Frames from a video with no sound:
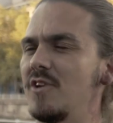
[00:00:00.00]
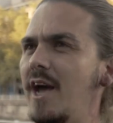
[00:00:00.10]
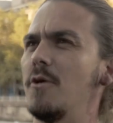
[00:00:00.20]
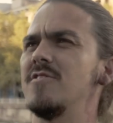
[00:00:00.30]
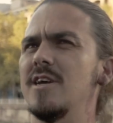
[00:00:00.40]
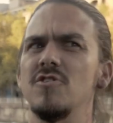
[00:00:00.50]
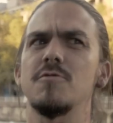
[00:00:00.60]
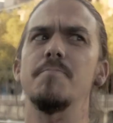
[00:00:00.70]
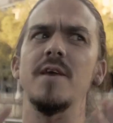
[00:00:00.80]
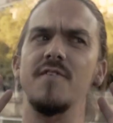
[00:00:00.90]
So yeah, I would say
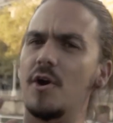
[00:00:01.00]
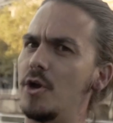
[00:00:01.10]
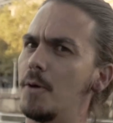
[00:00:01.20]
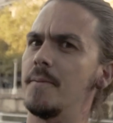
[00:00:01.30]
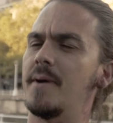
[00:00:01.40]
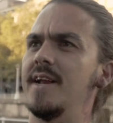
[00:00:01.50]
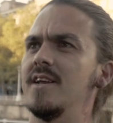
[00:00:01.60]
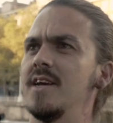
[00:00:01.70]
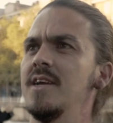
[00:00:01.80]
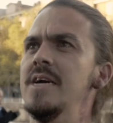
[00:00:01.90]
just be very
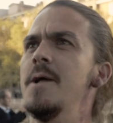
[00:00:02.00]
open-minded.